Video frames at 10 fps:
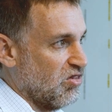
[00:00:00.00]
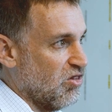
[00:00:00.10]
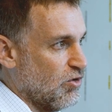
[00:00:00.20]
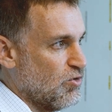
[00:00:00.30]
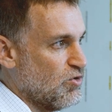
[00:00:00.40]

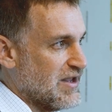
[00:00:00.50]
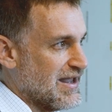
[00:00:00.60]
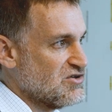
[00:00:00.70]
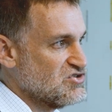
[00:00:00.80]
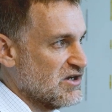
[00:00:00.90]
load
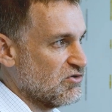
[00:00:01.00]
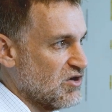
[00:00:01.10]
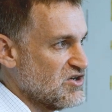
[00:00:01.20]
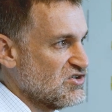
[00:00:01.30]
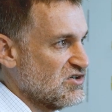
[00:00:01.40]
and
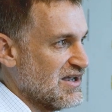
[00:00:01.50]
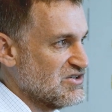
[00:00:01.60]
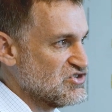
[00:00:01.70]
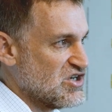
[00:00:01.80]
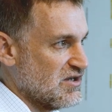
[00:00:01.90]
generation
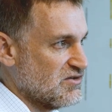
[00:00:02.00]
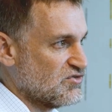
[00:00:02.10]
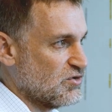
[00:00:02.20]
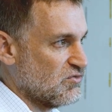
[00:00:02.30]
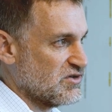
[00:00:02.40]
has
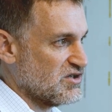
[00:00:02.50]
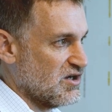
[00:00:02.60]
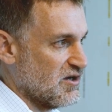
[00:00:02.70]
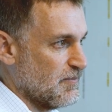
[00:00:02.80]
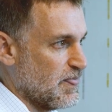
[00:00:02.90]
changed over
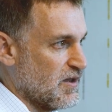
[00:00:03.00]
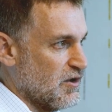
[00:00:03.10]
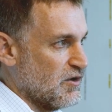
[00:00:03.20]
time,